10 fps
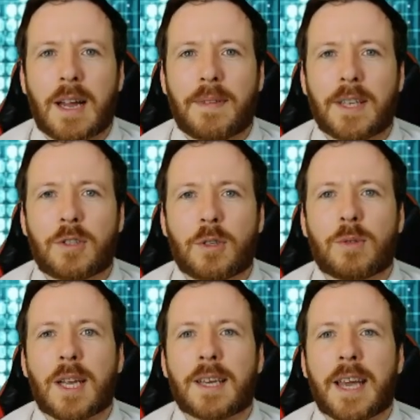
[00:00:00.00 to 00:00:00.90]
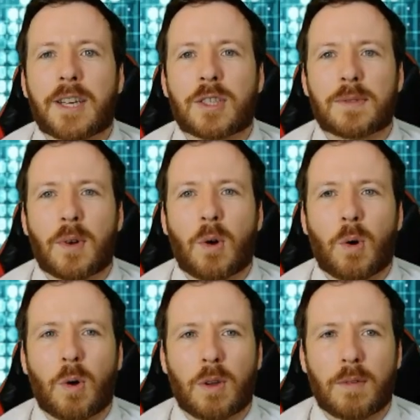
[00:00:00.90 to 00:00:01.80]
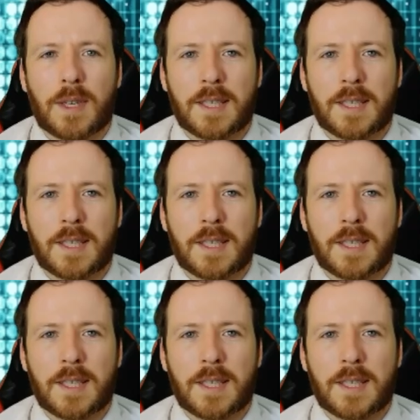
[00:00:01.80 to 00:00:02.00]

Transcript: and they do delegations for all of these